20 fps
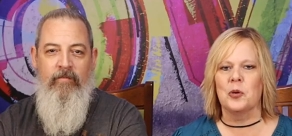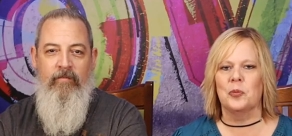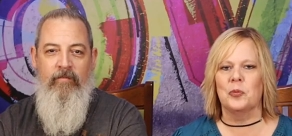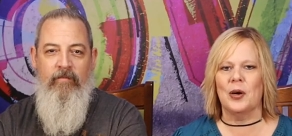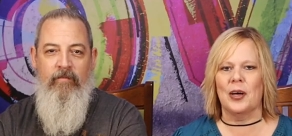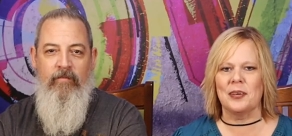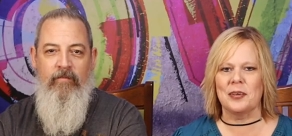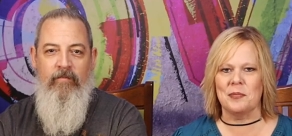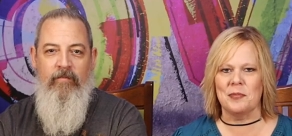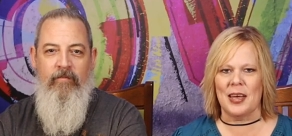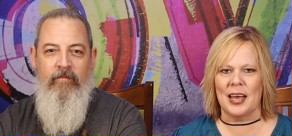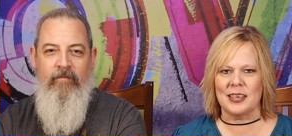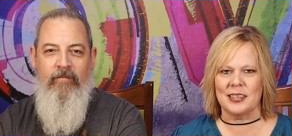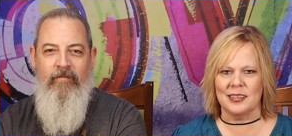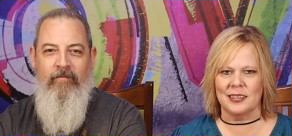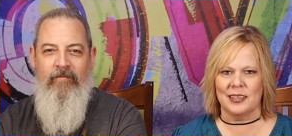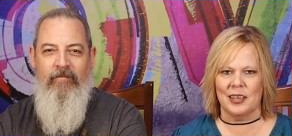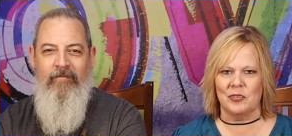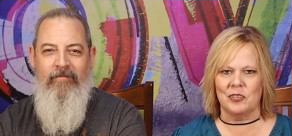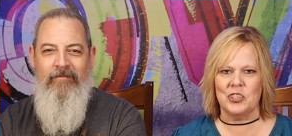Speaker 1: Welcome back
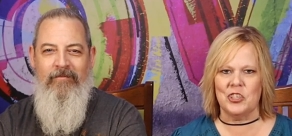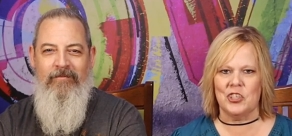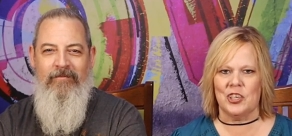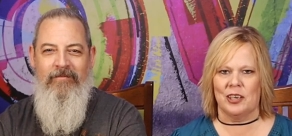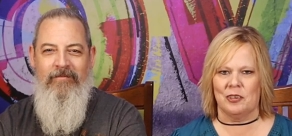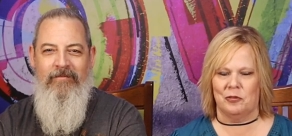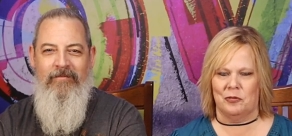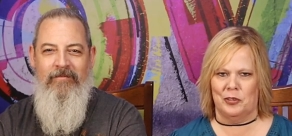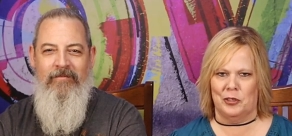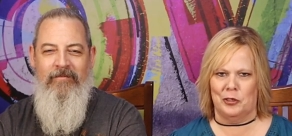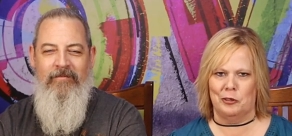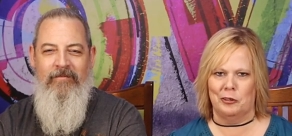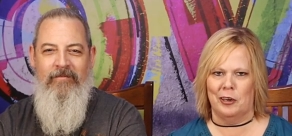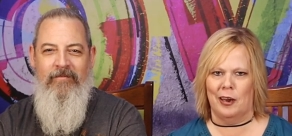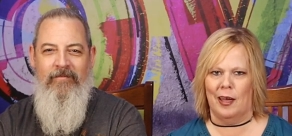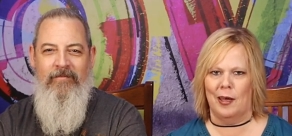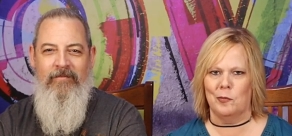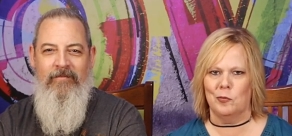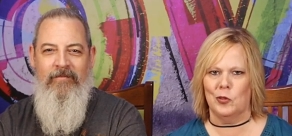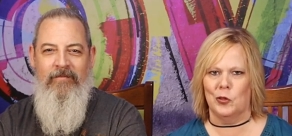to Love and Junk Food.
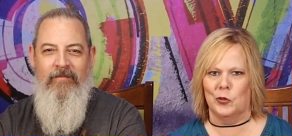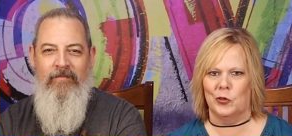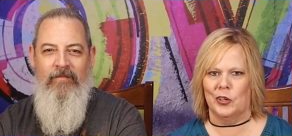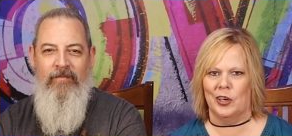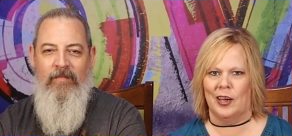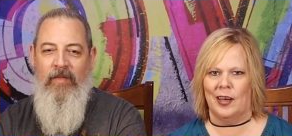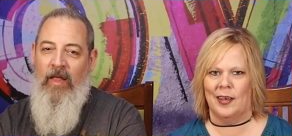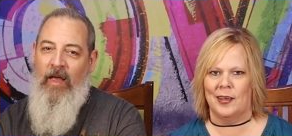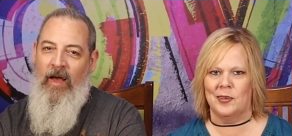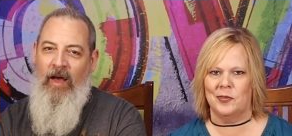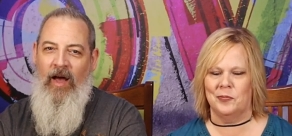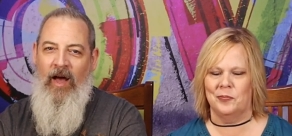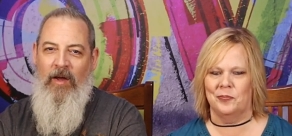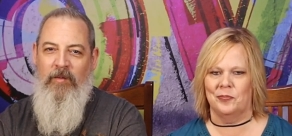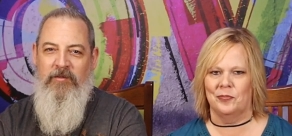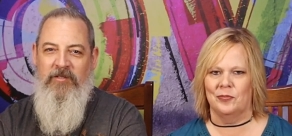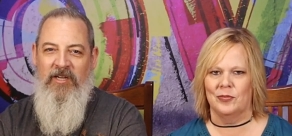I'm Laura. I'm